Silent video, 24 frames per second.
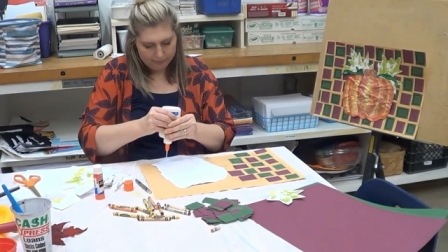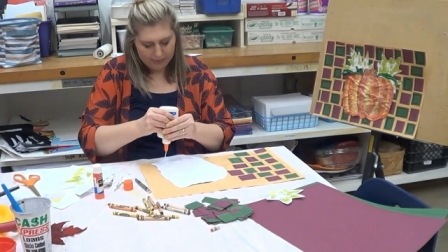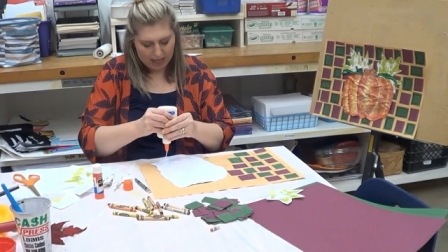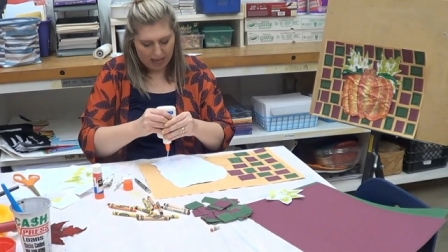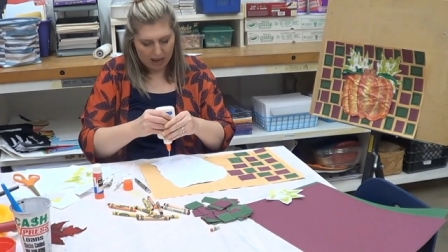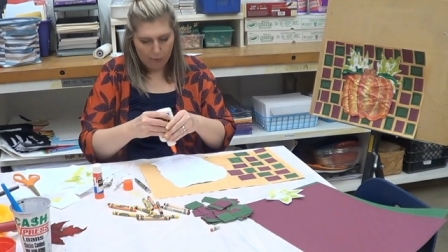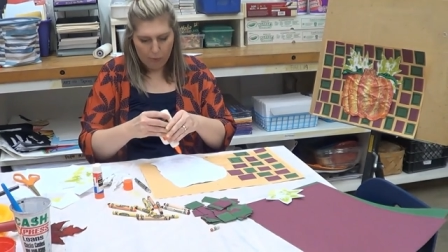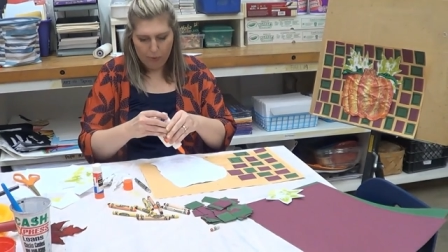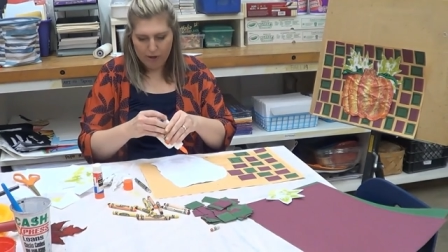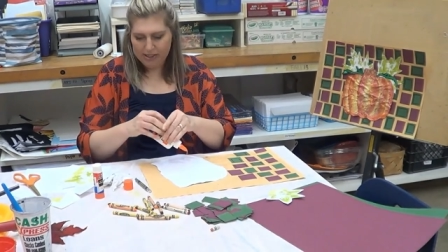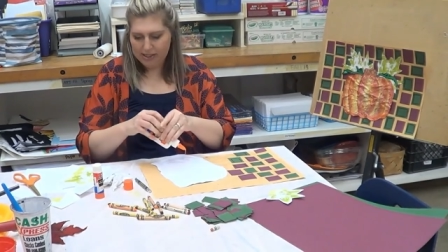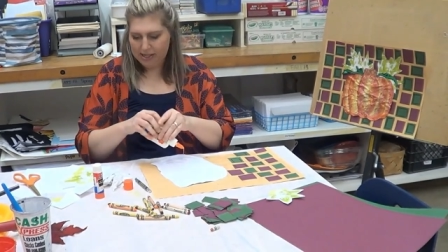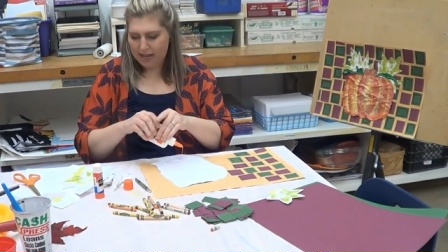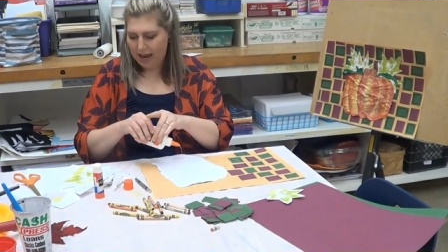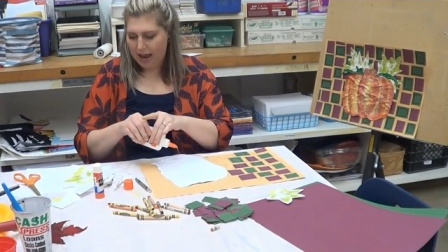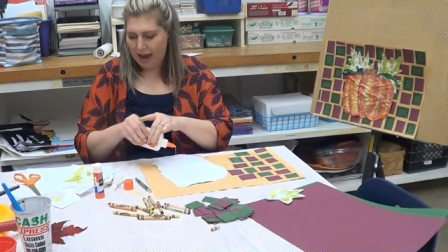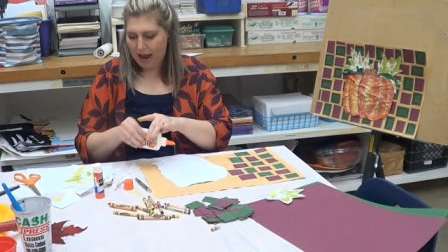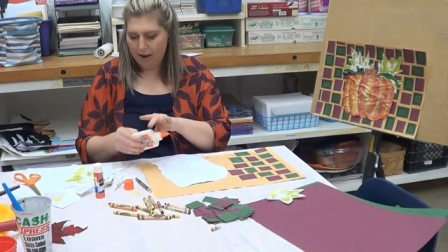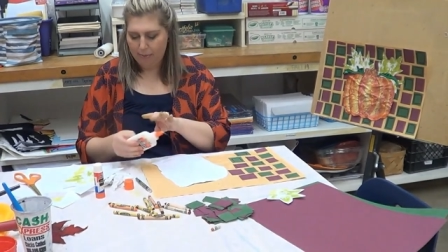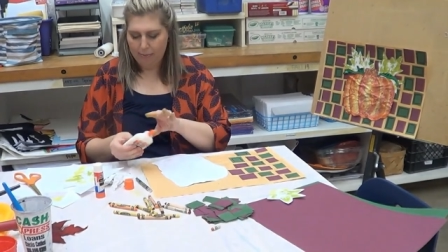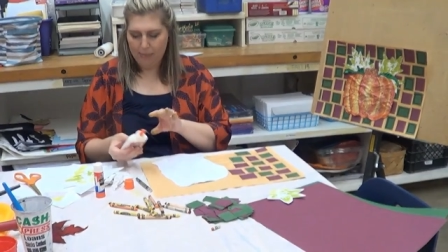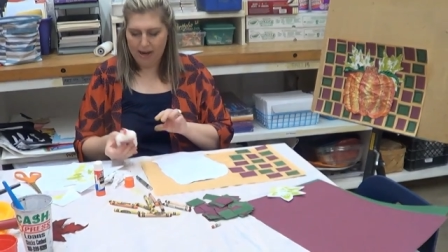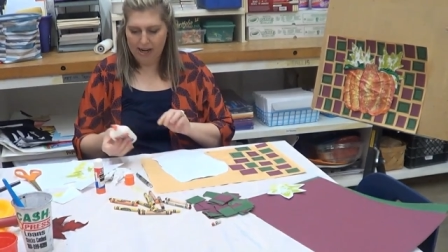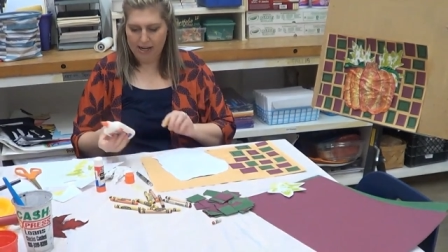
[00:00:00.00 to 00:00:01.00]
and once I
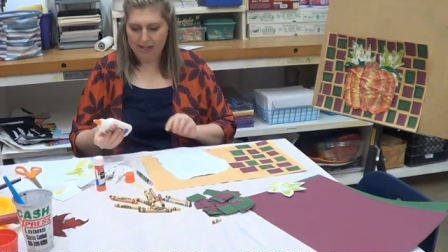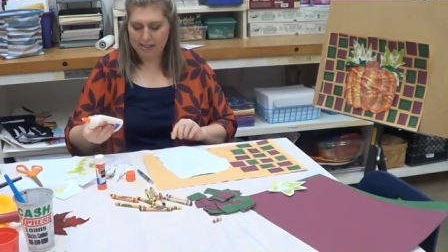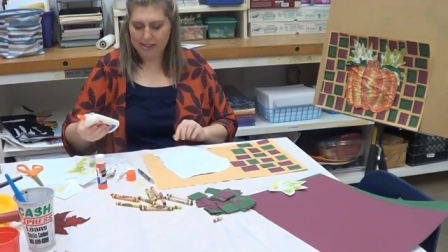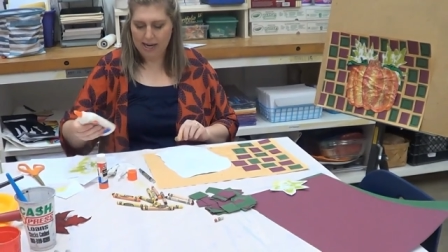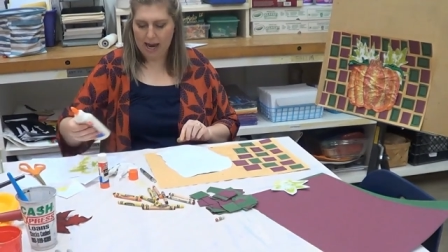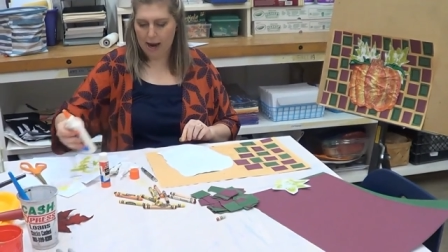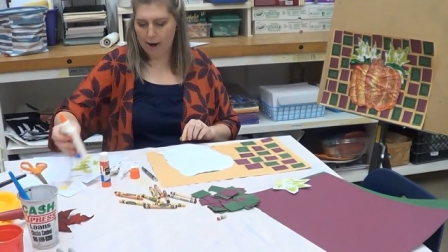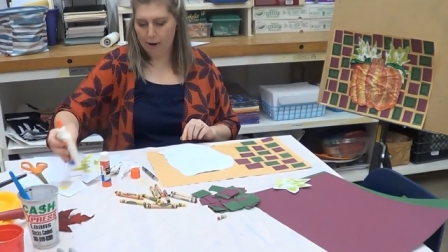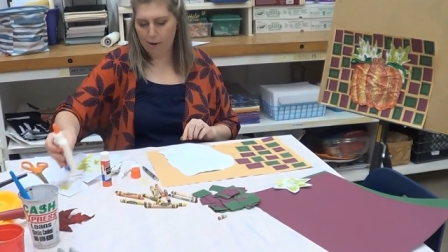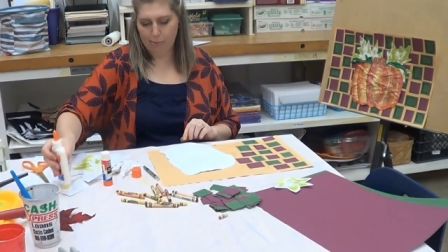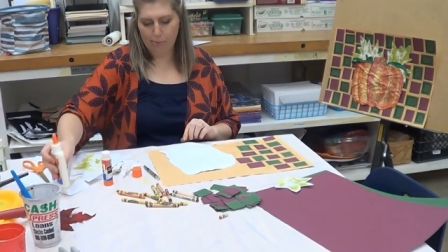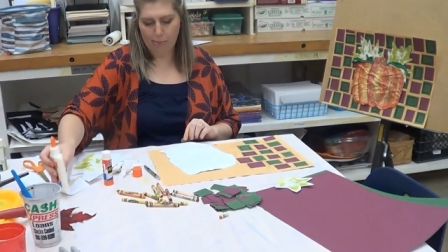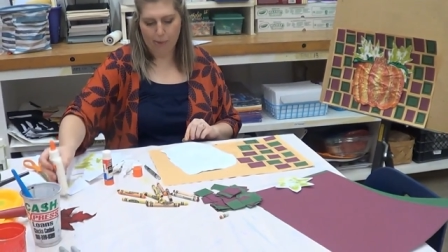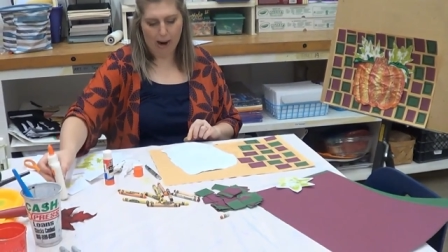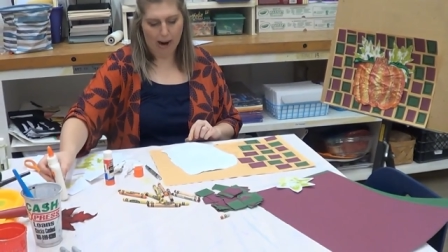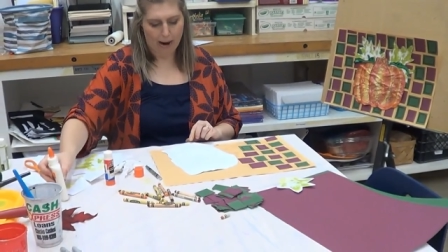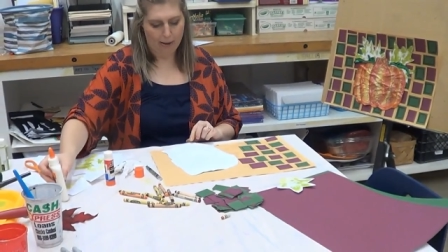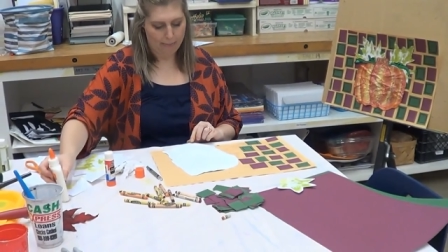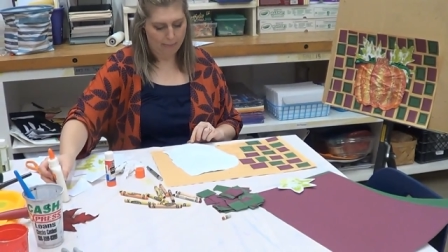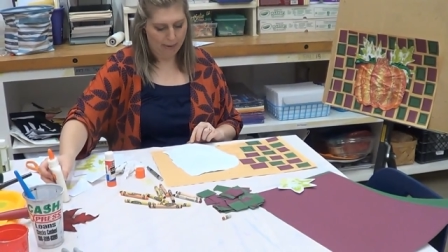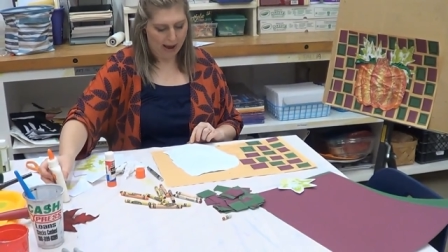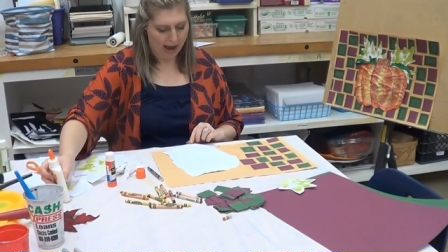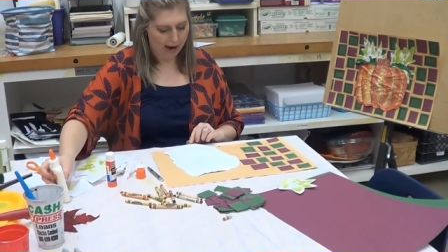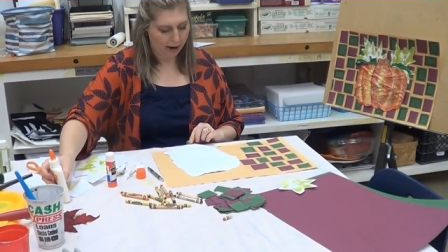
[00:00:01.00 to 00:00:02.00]
had my entire
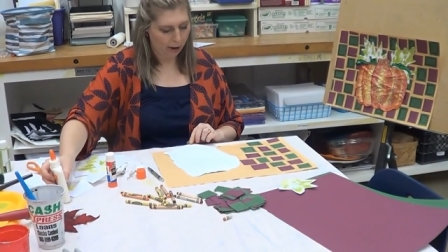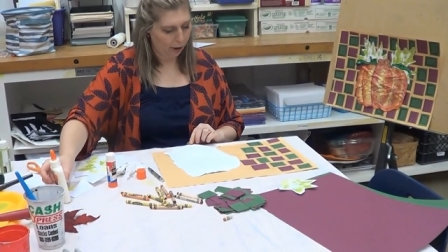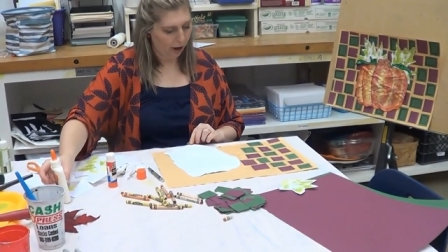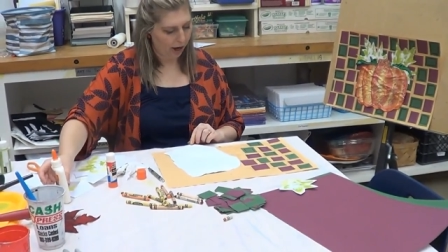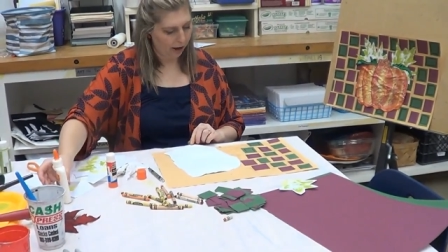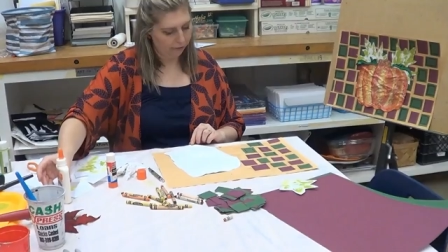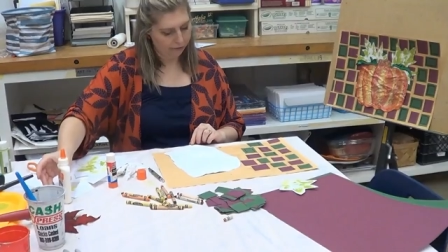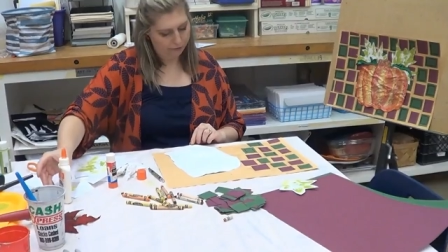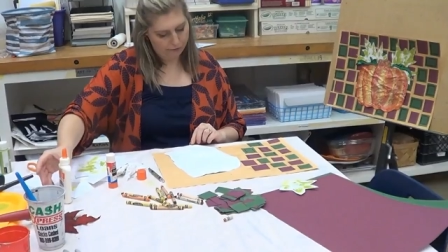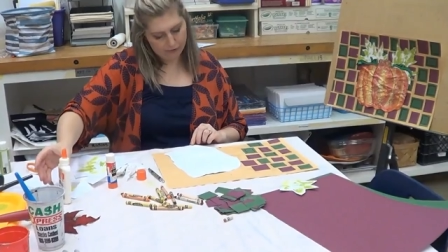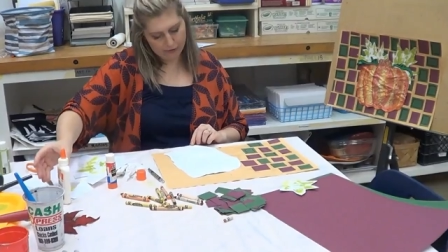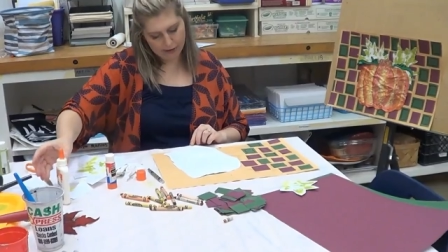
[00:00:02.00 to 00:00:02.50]
background